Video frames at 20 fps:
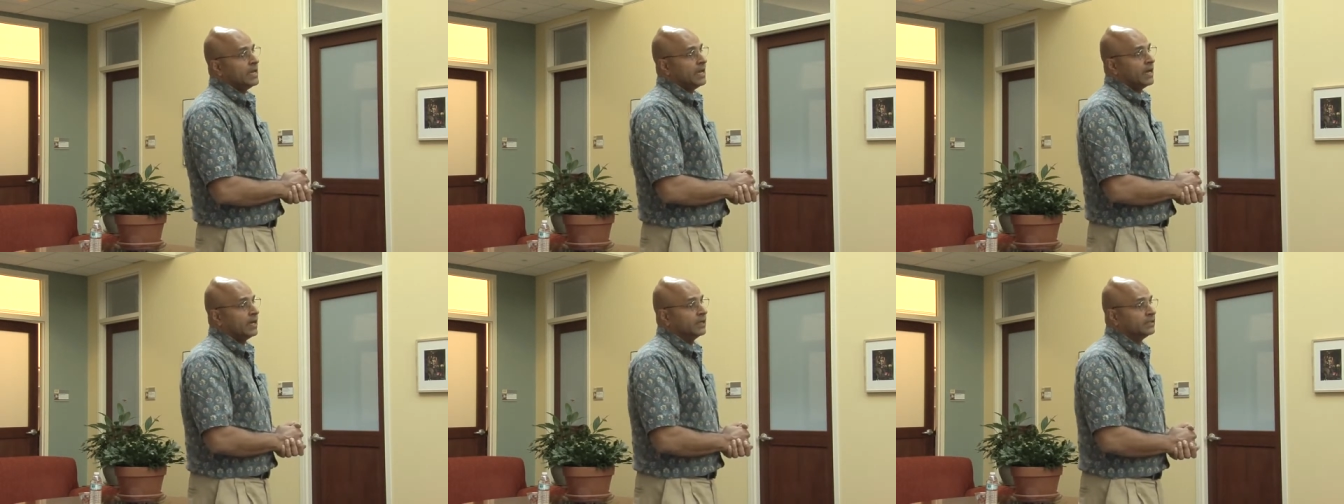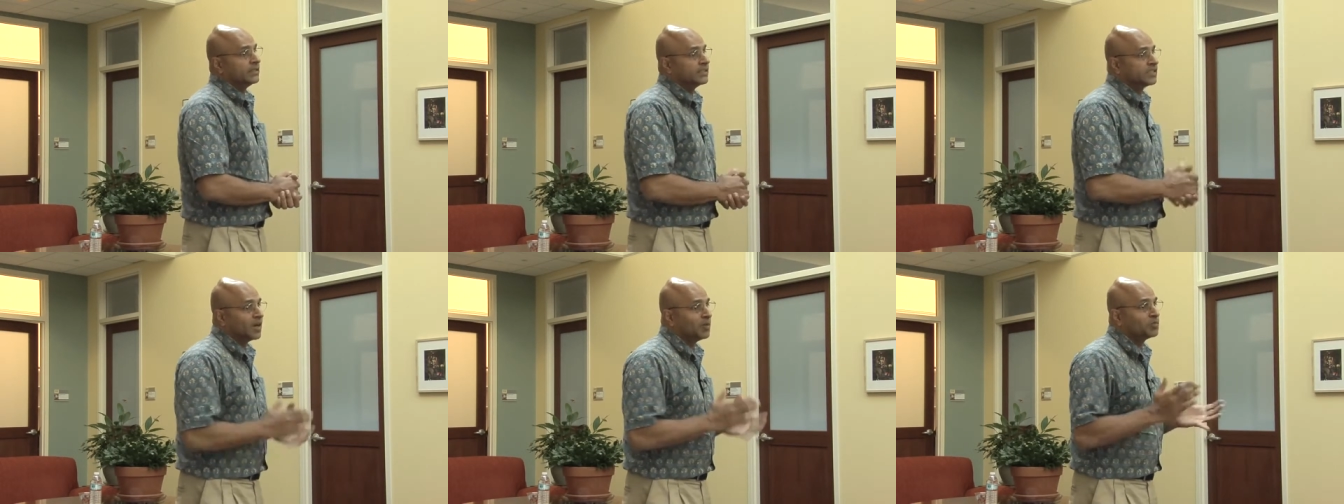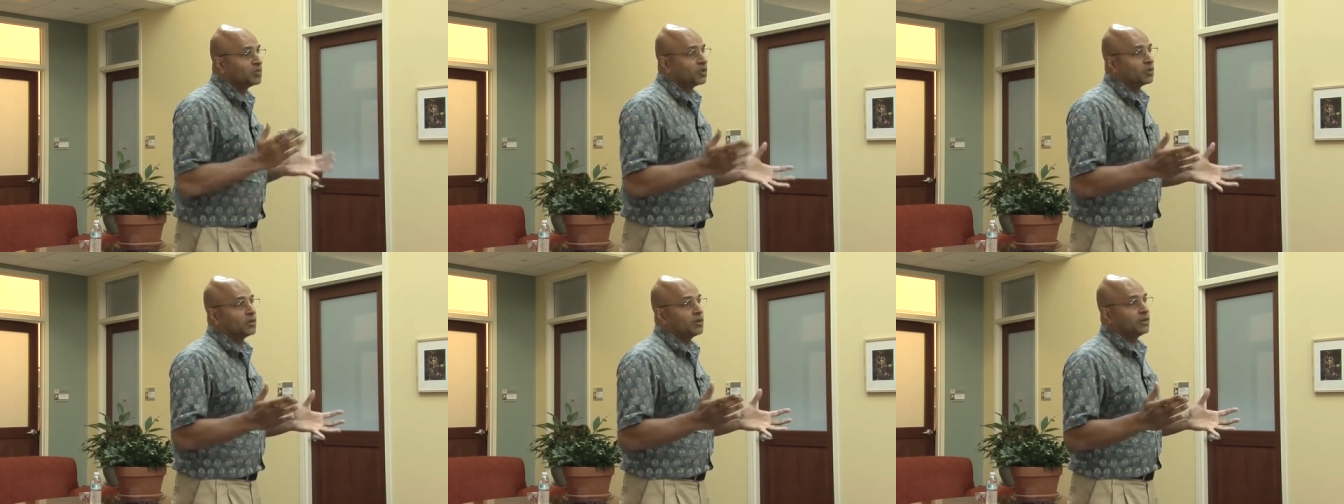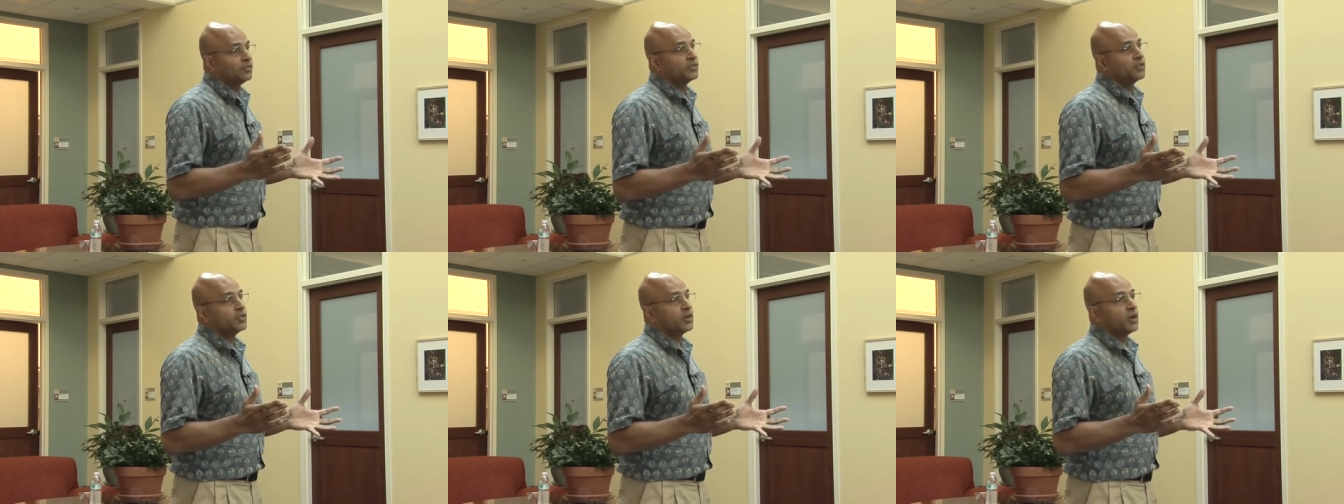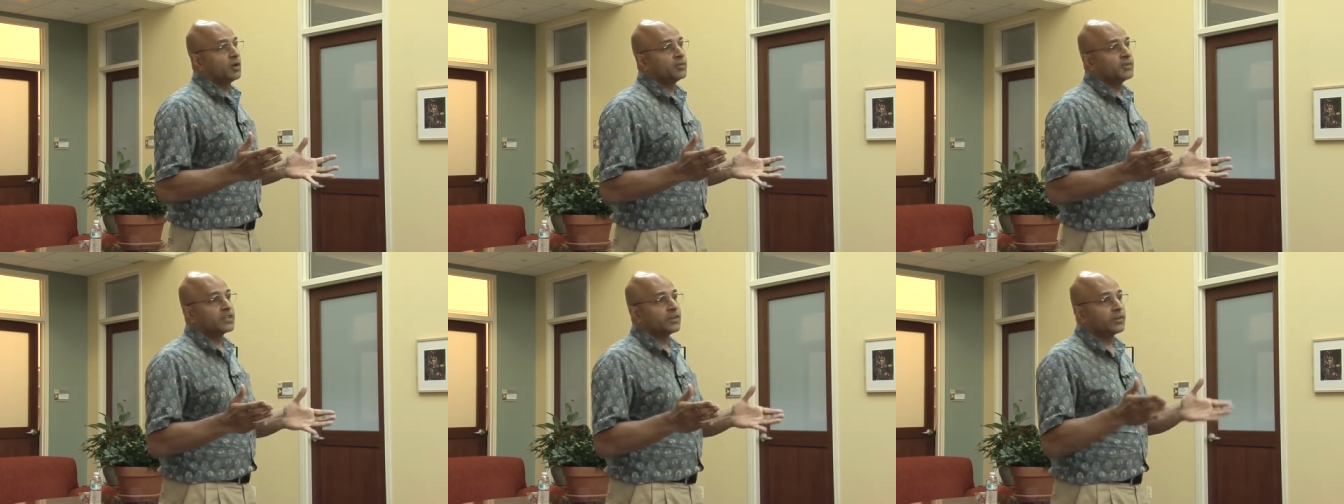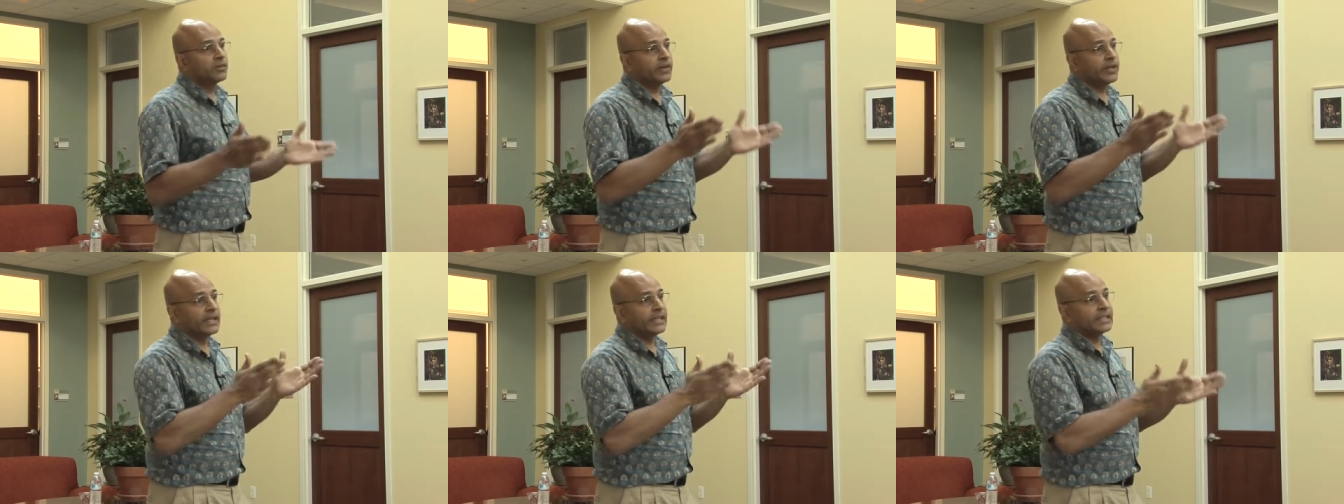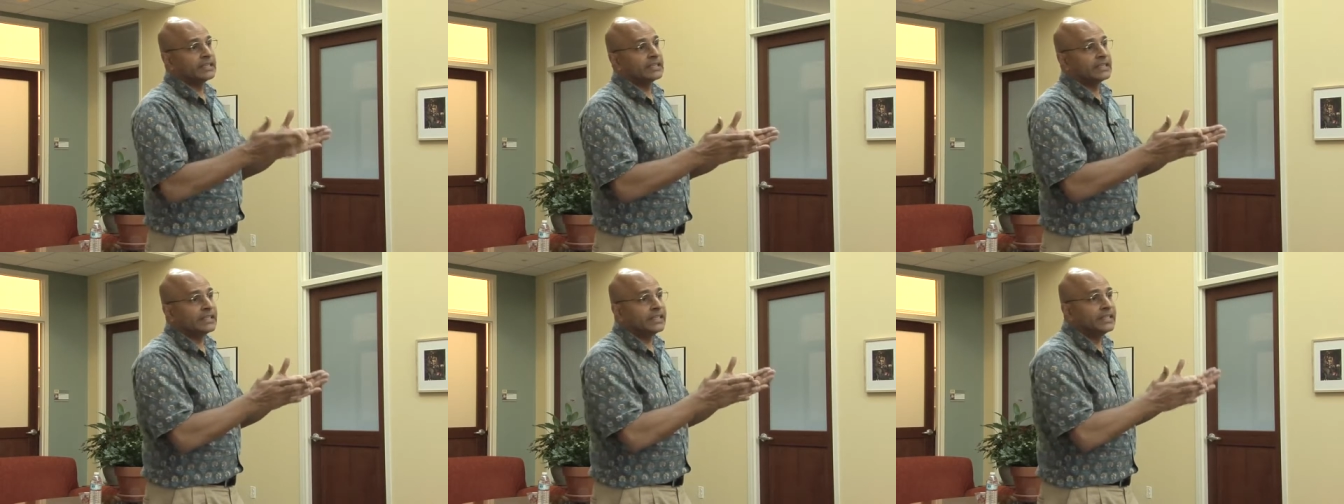uh, the sum total of jobs
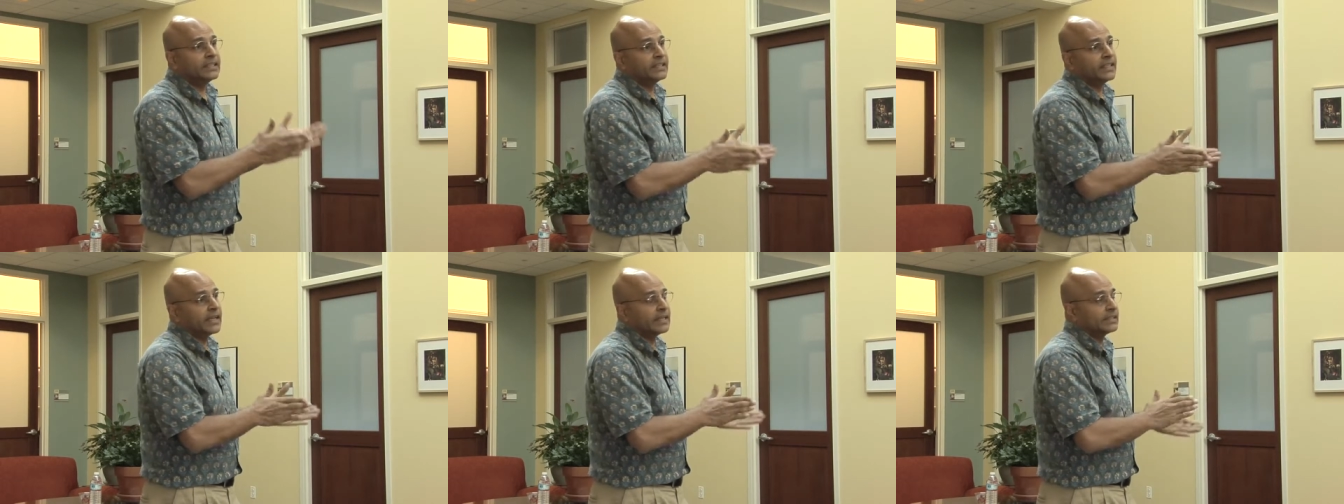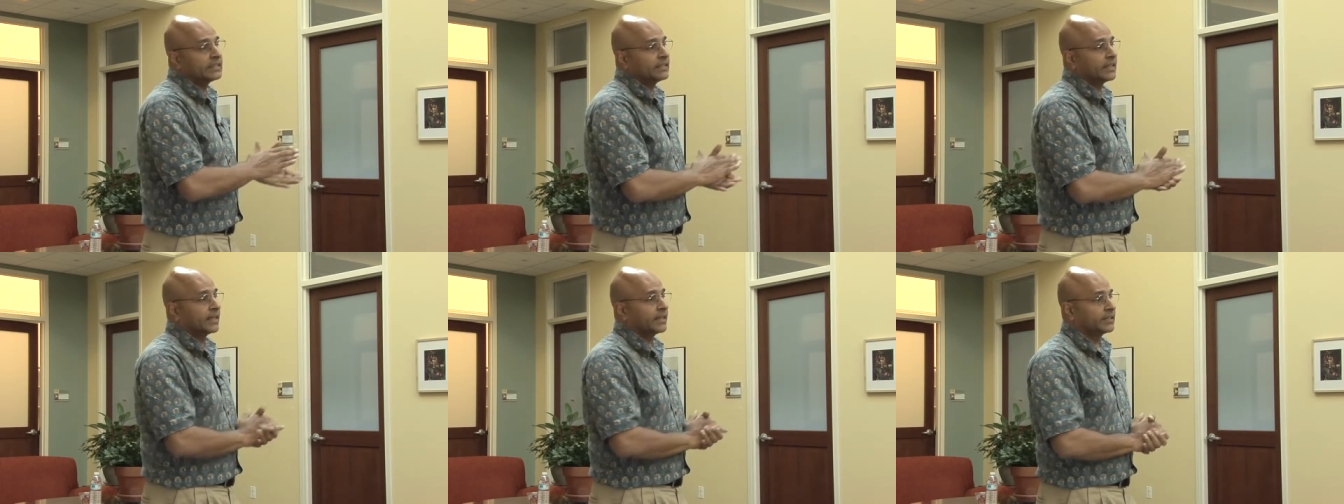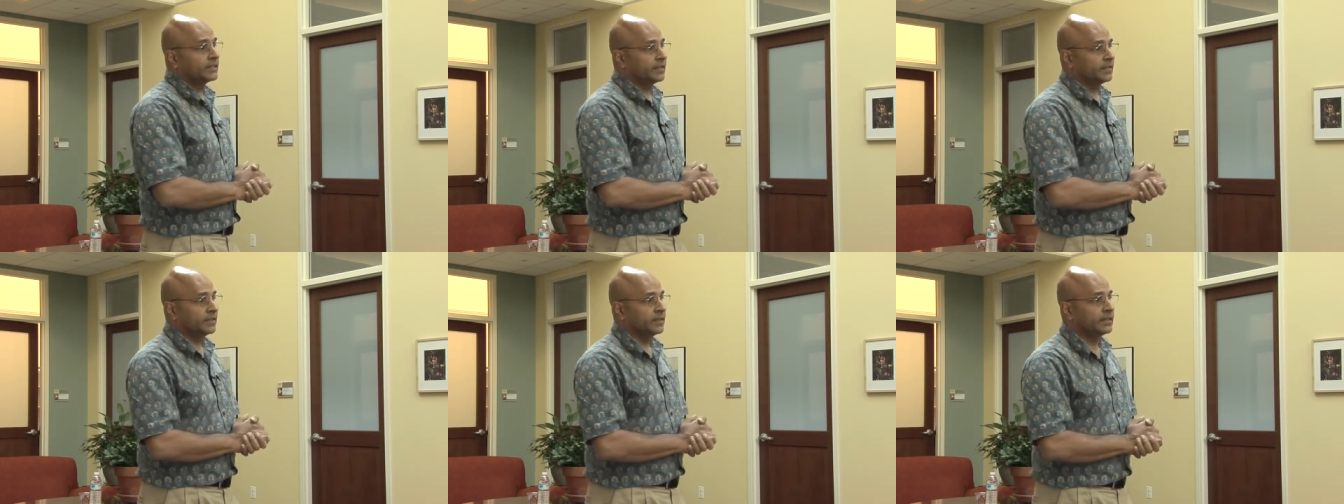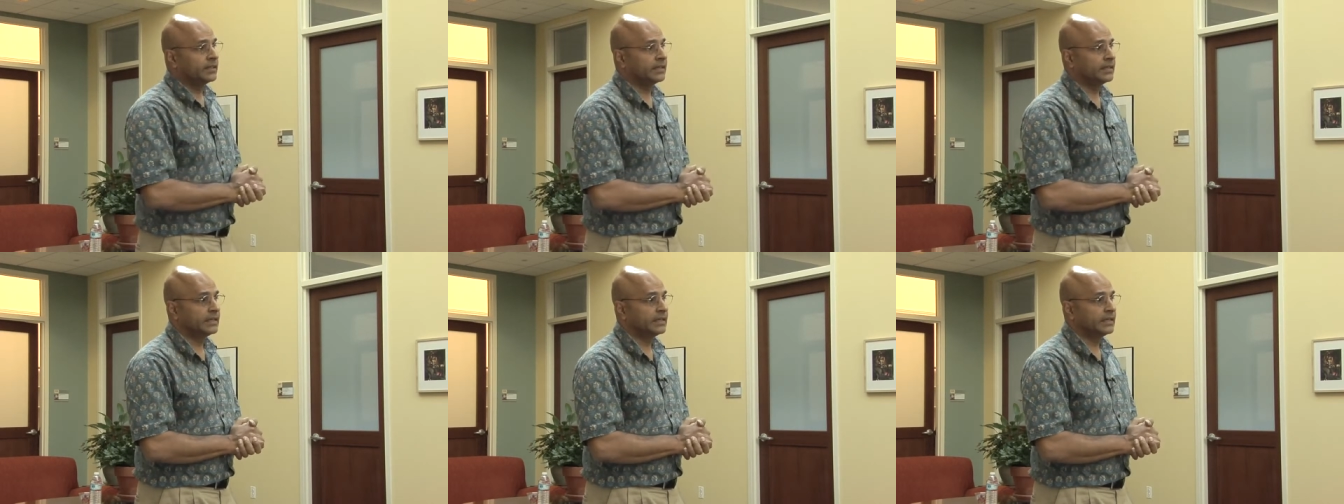created in that sector,